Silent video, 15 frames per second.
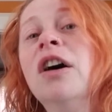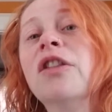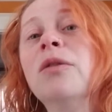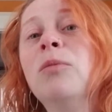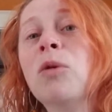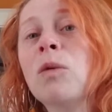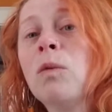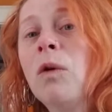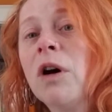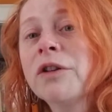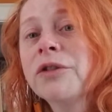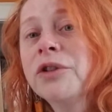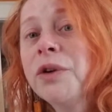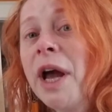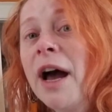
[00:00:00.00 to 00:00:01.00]
the more water
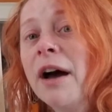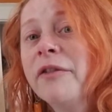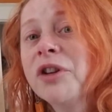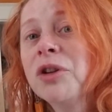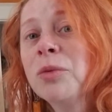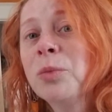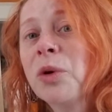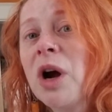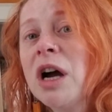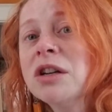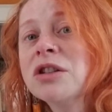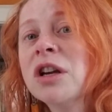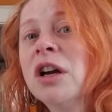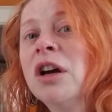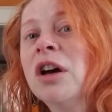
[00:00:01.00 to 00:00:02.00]
you have in your brush,
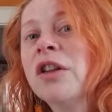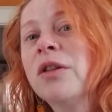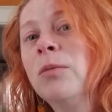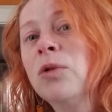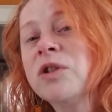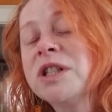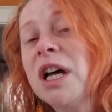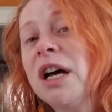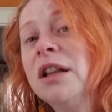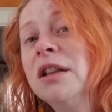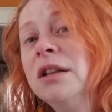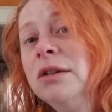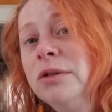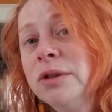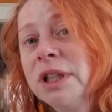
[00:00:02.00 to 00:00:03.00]
the more
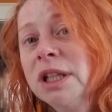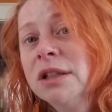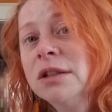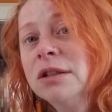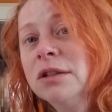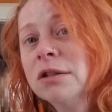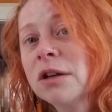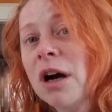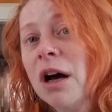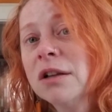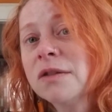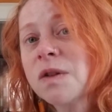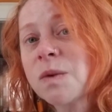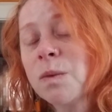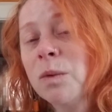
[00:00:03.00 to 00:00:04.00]
diluted your
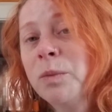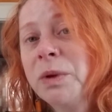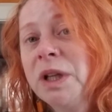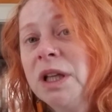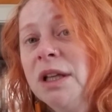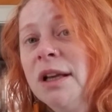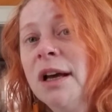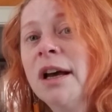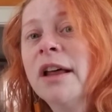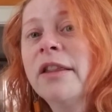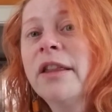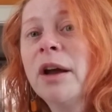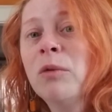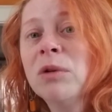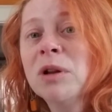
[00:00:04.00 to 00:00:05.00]
colors will be.
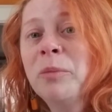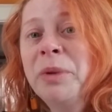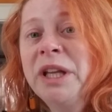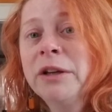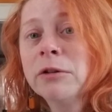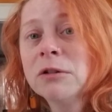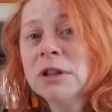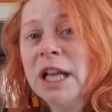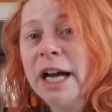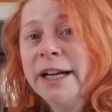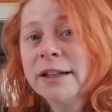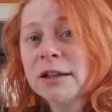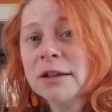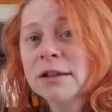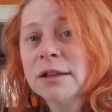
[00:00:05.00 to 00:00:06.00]
They will appear
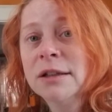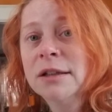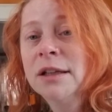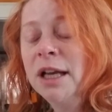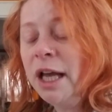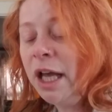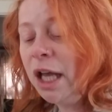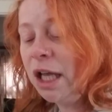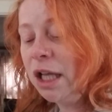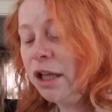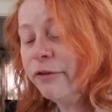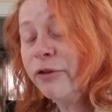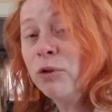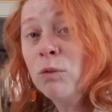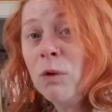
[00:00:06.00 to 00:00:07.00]
lighter.
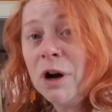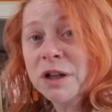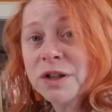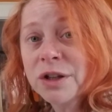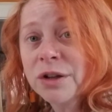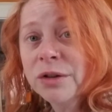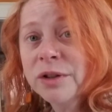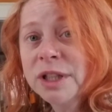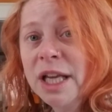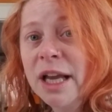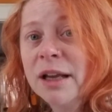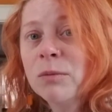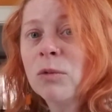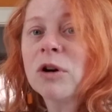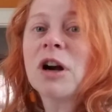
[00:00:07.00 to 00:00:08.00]
If you want to
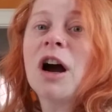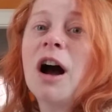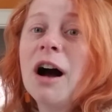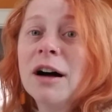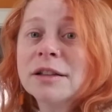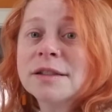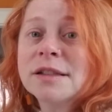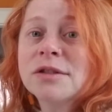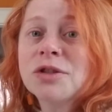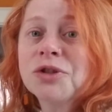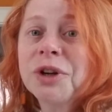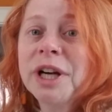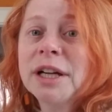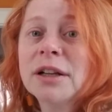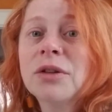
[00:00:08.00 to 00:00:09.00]
create more
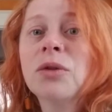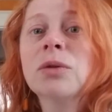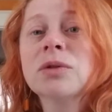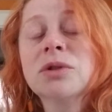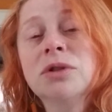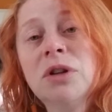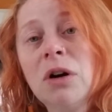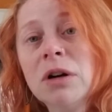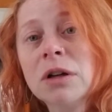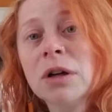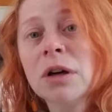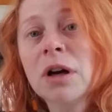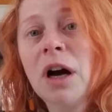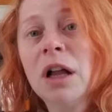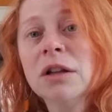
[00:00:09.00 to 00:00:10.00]
concentrated or darker
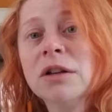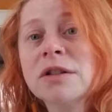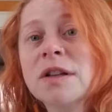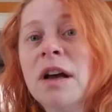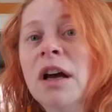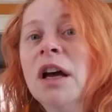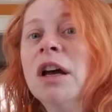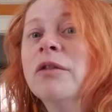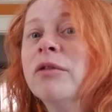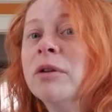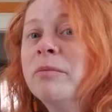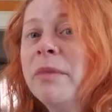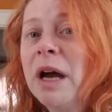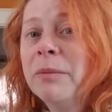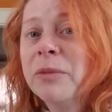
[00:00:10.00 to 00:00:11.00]
colors,
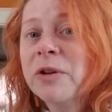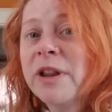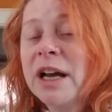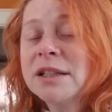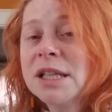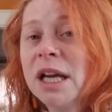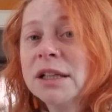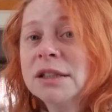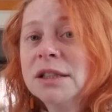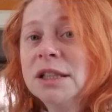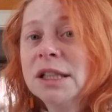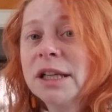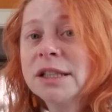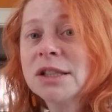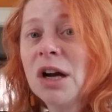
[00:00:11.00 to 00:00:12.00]
remember that
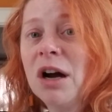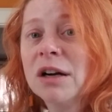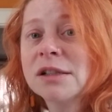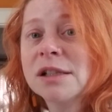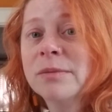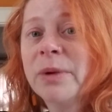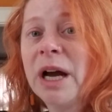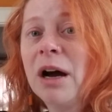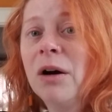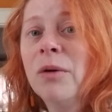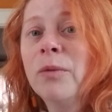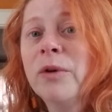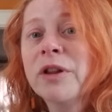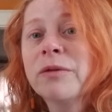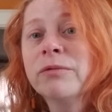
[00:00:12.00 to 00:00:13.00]
technique I talked about
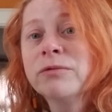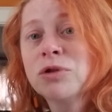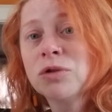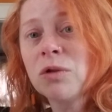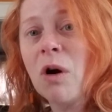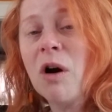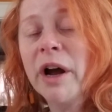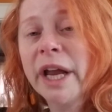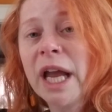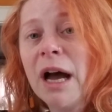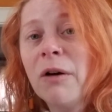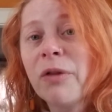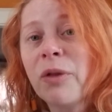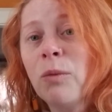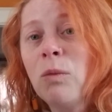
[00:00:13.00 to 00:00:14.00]
with drawing
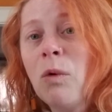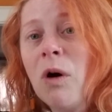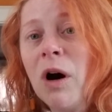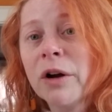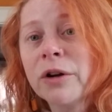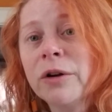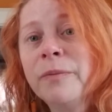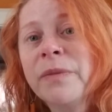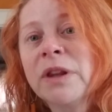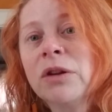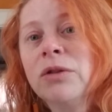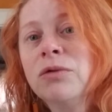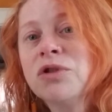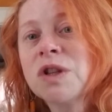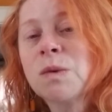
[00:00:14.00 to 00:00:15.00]
out the water.
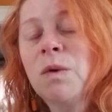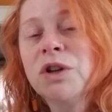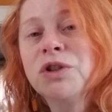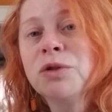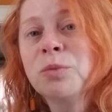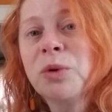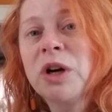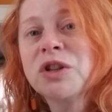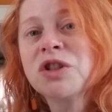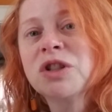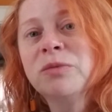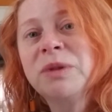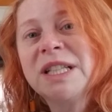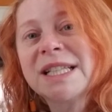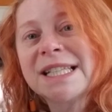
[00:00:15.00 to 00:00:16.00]
You just want your brush to
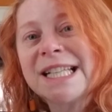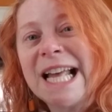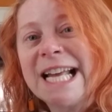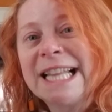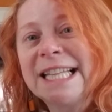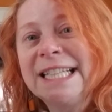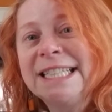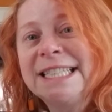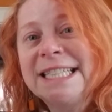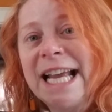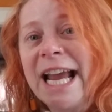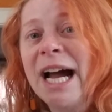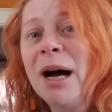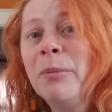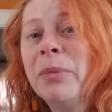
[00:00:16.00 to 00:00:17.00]
be slightly
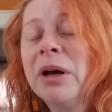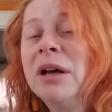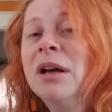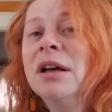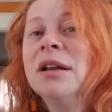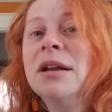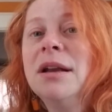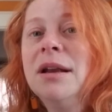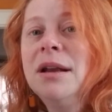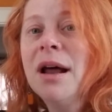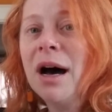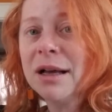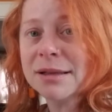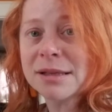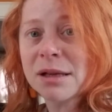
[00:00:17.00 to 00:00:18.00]
damp,
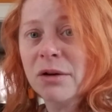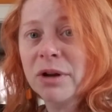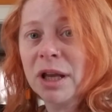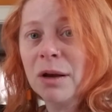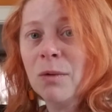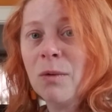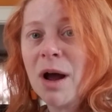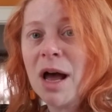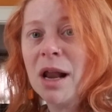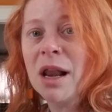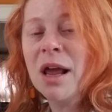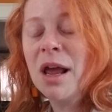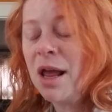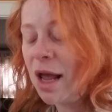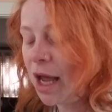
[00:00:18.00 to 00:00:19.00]
not soaking wet,
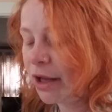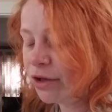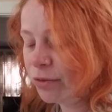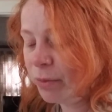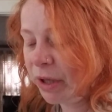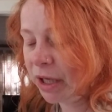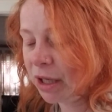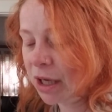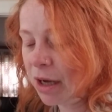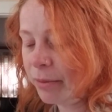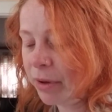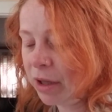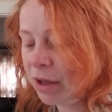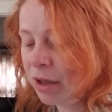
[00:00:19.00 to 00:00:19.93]
and you pick up